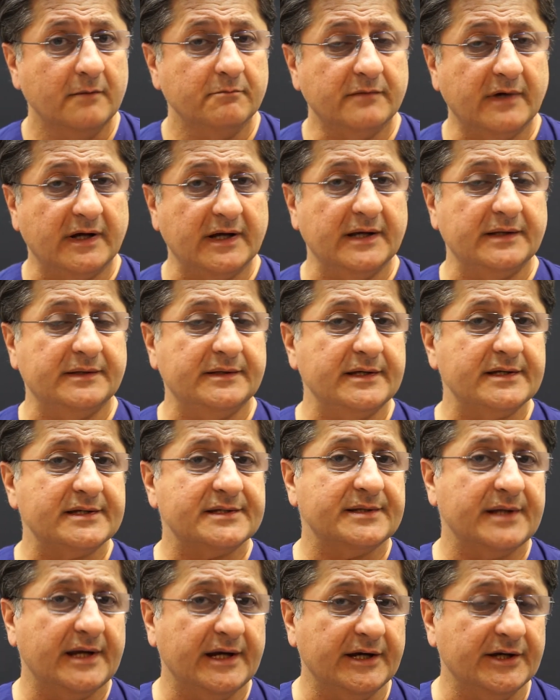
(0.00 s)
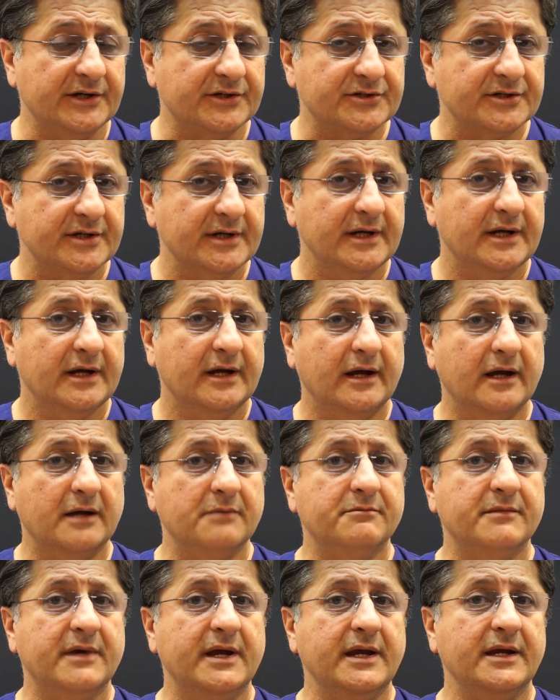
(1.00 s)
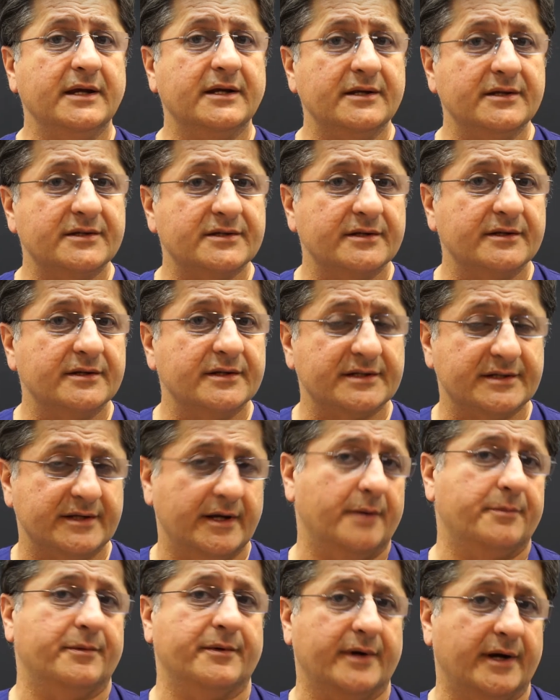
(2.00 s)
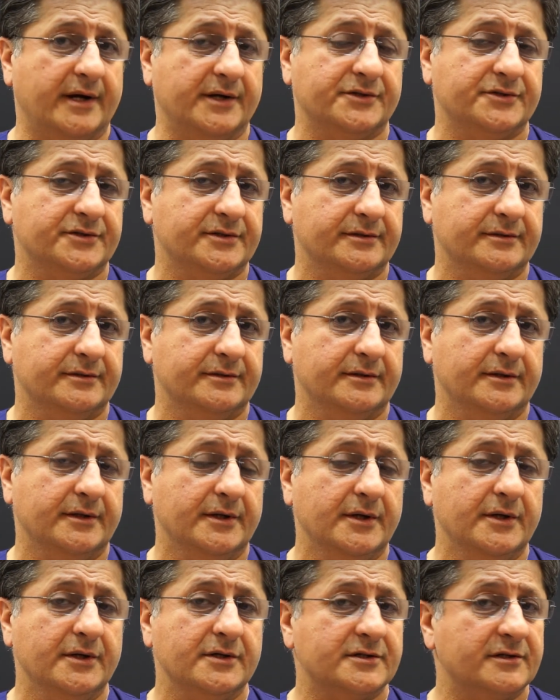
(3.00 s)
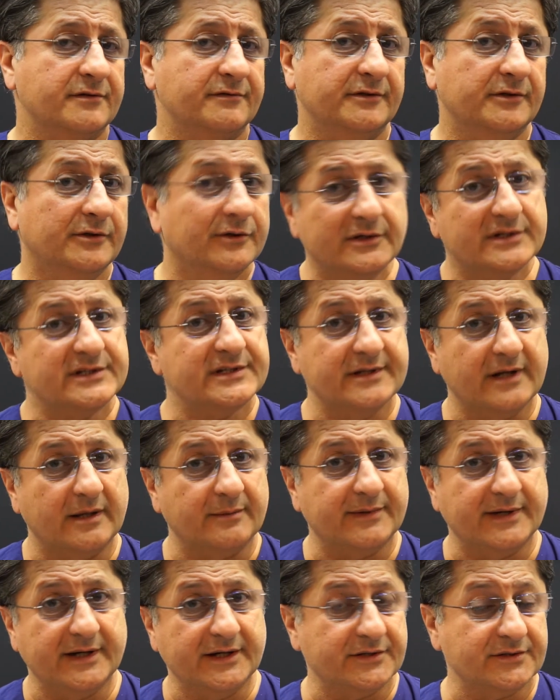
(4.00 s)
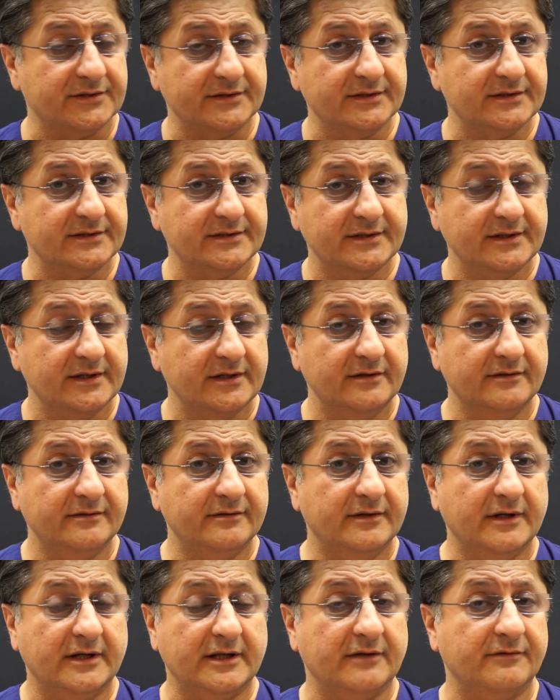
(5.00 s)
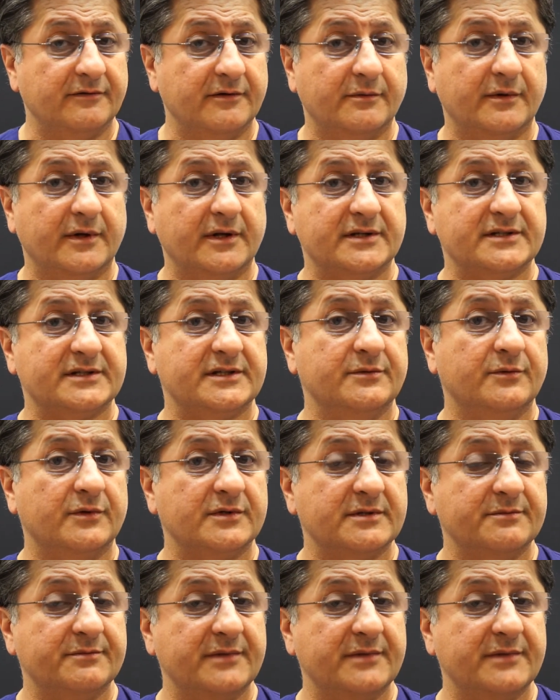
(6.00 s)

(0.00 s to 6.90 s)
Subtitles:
But at this stage, her main concern is the upper arch. So we loosen our patients, and then we want to see what's the